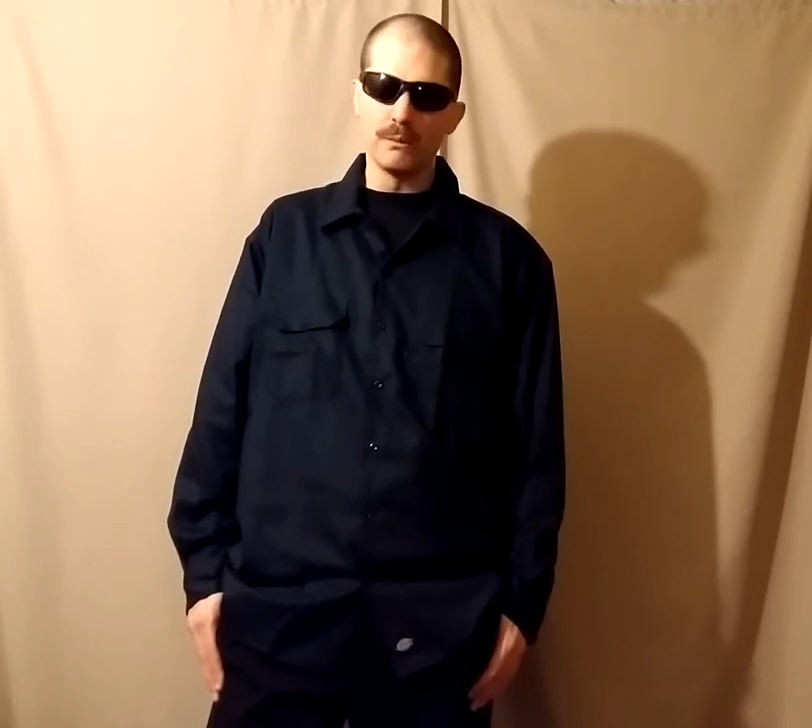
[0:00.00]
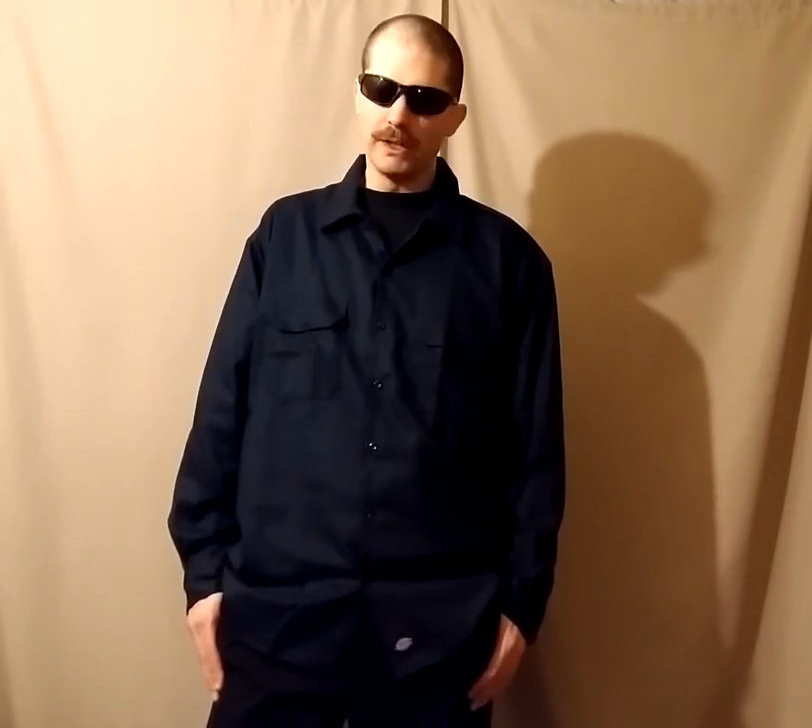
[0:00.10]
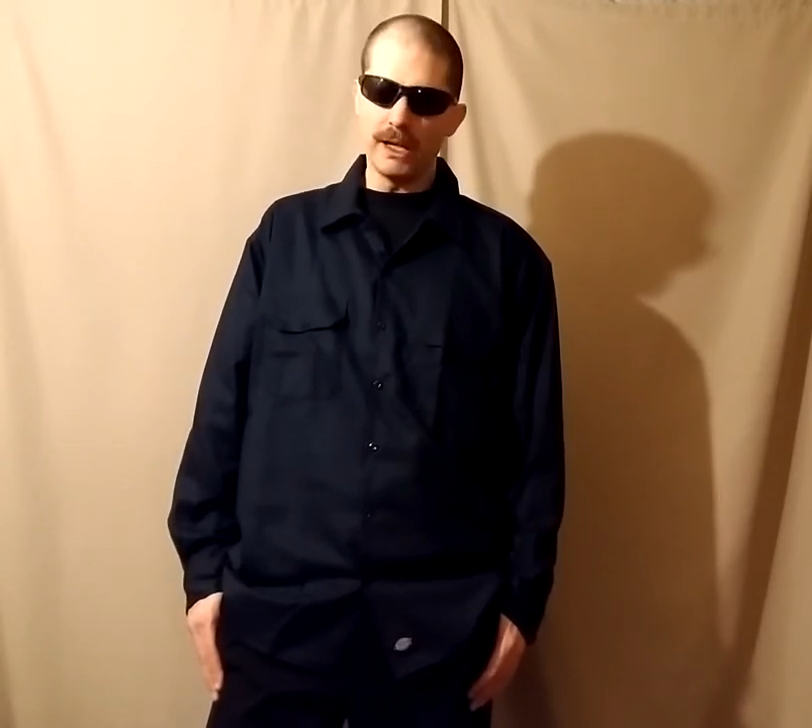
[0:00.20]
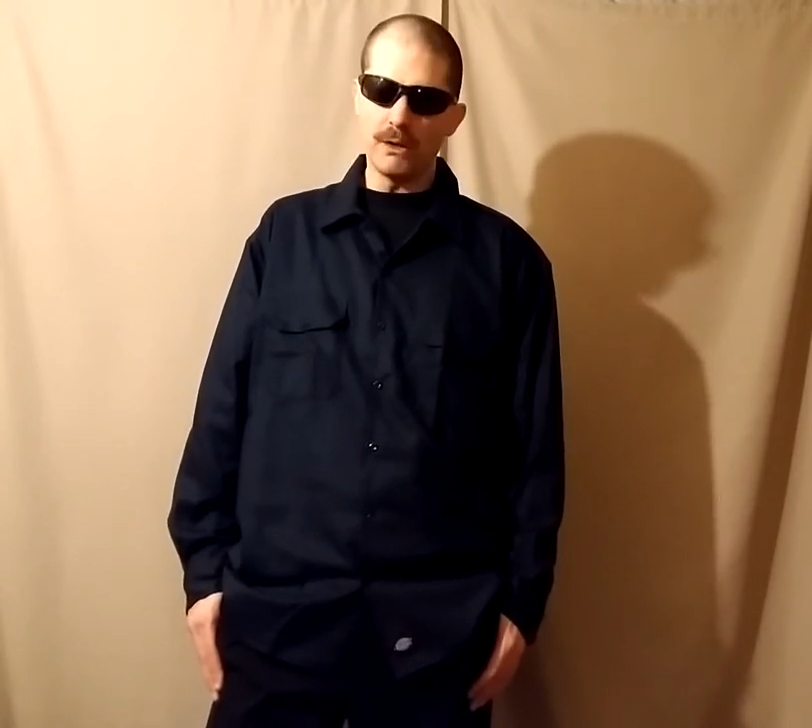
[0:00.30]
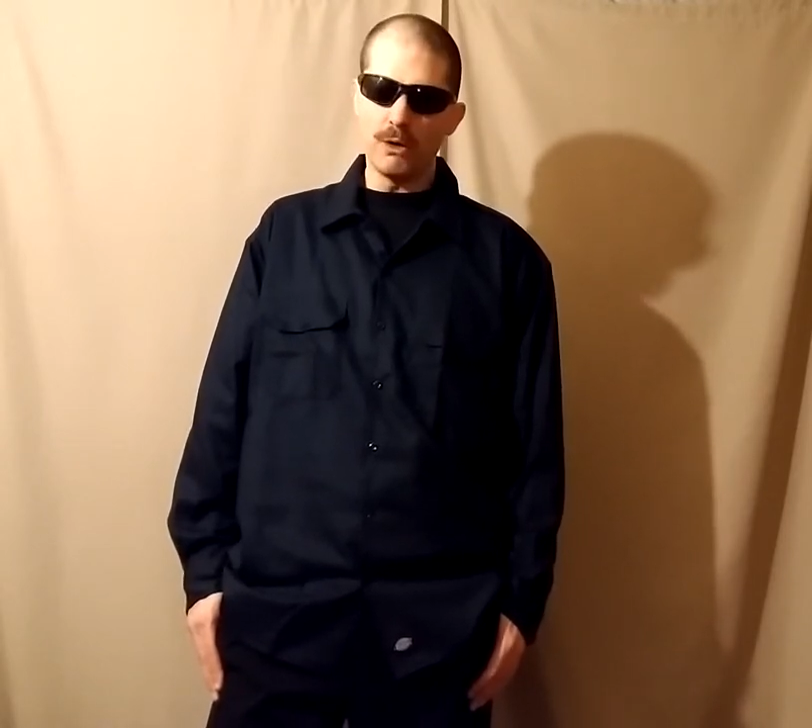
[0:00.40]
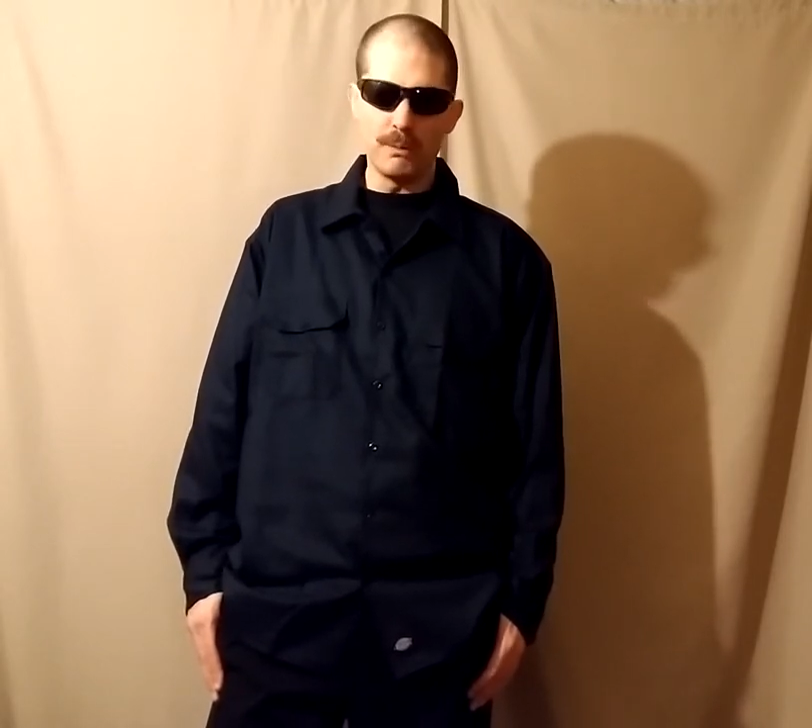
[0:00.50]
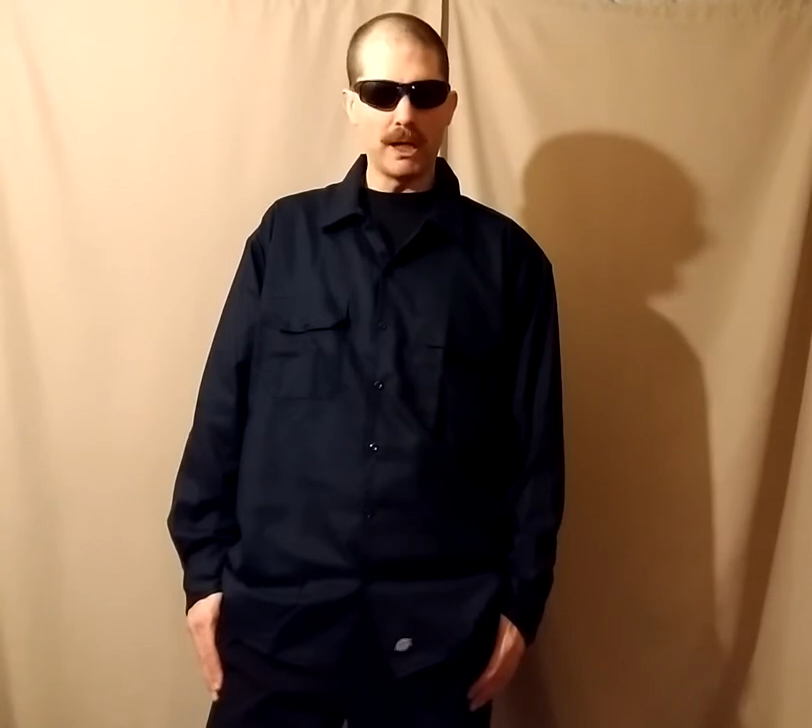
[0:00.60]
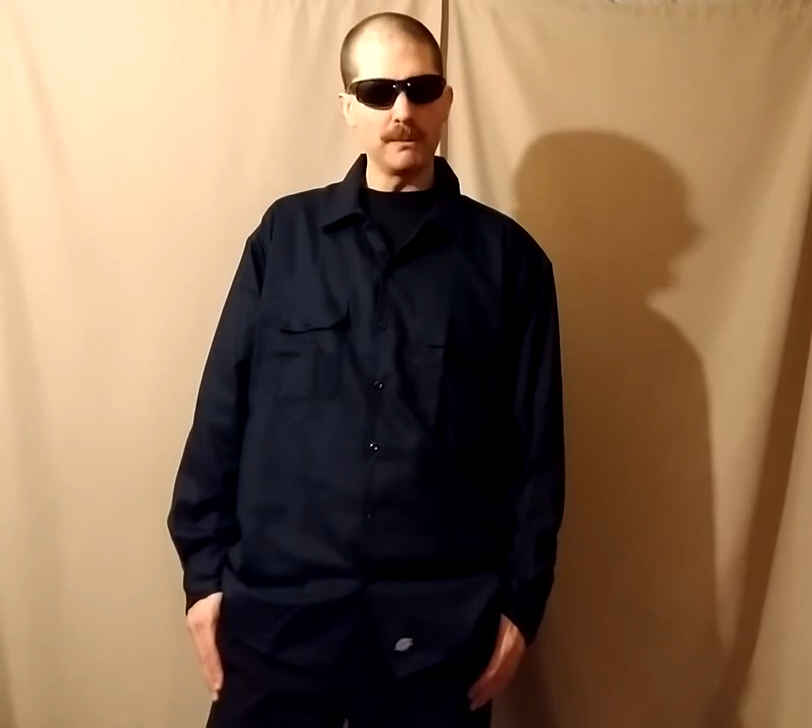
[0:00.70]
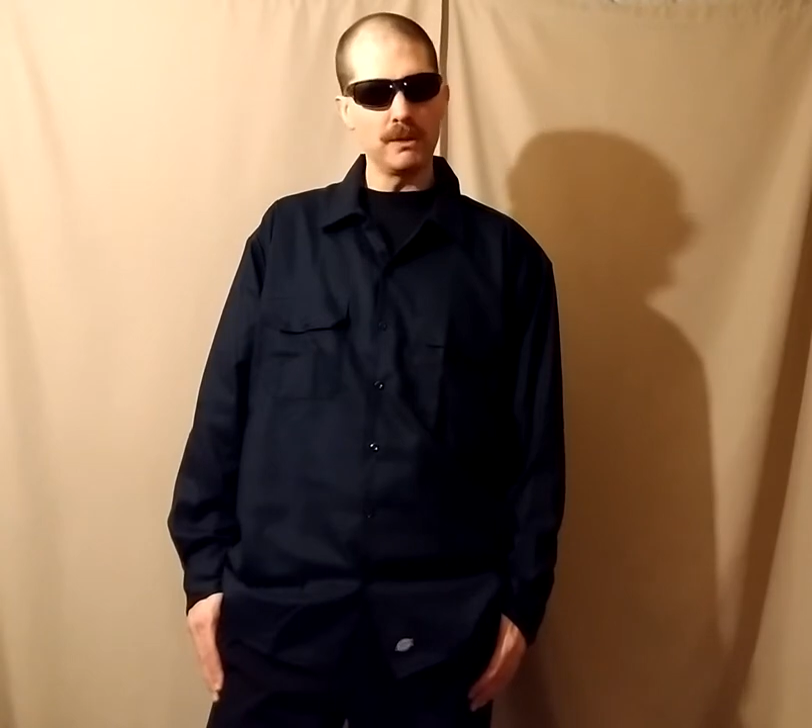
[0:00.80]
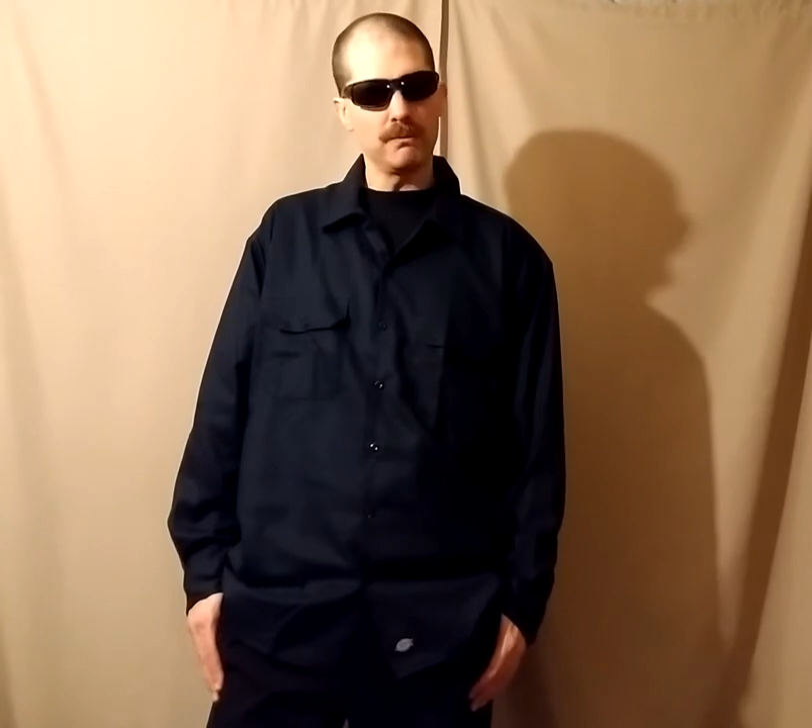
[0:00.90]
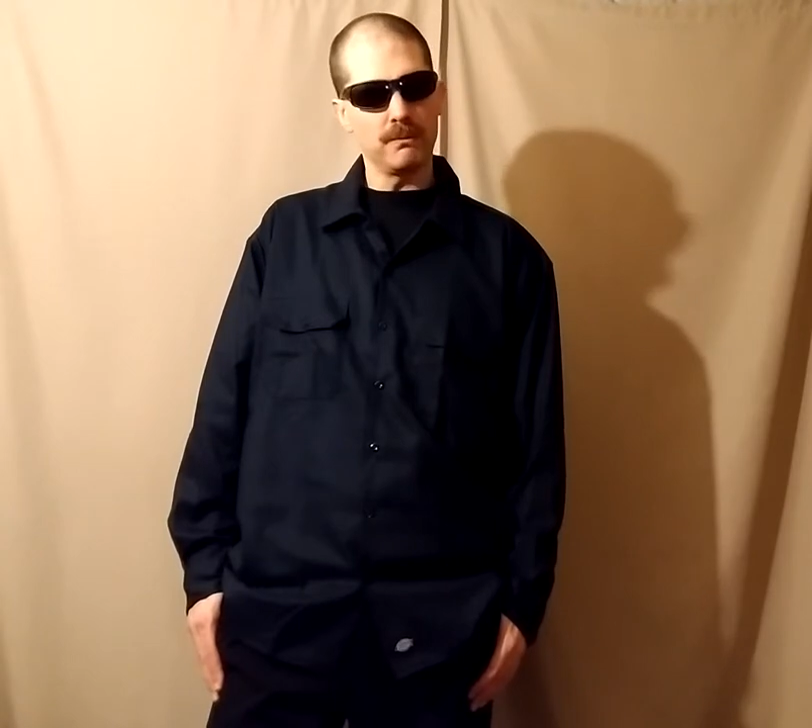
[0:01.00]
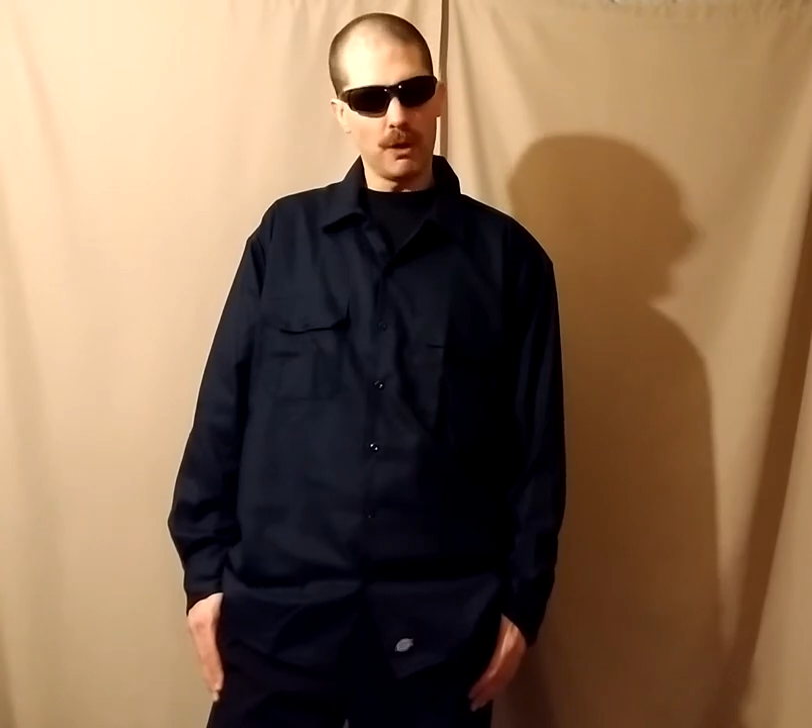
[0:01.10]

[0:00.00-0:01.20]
But now Obama,